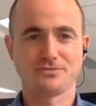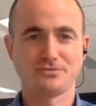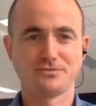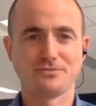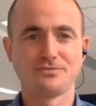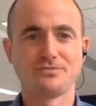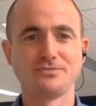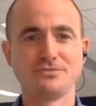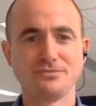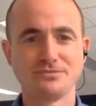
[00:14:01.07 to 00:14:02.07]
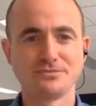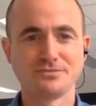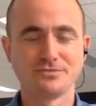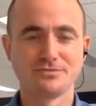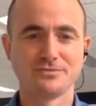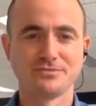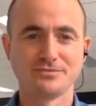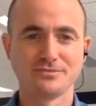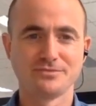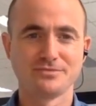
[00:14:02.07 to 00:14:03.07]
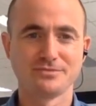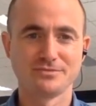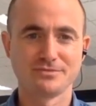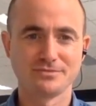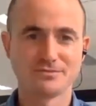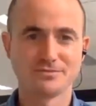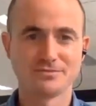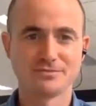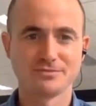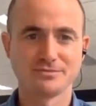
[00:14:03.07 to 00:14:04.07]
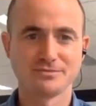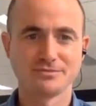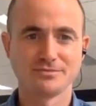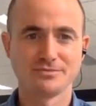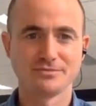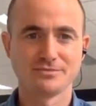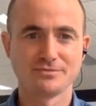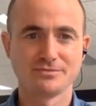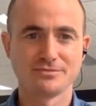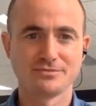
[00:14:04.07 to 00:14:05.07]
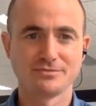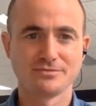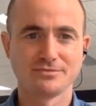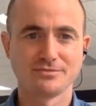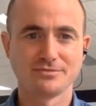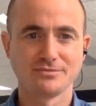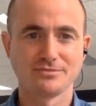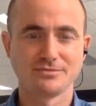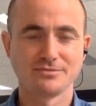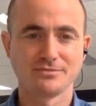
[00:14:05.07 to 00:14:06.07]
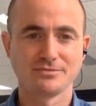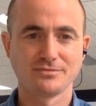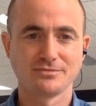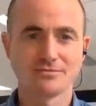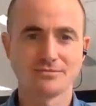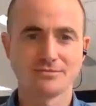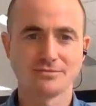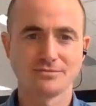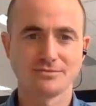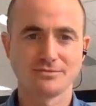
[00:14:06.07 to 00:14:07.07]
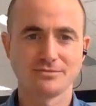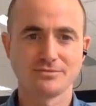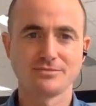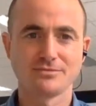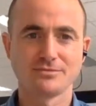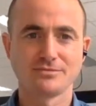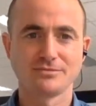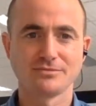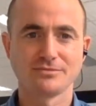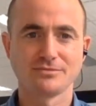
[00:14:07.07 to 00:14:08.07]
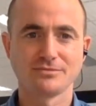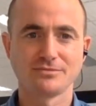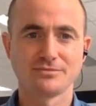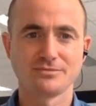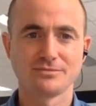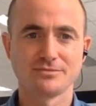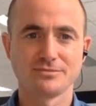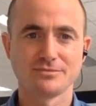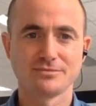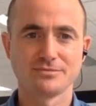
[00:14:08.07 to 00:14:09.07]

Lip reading: No words are spoken by the person on screen.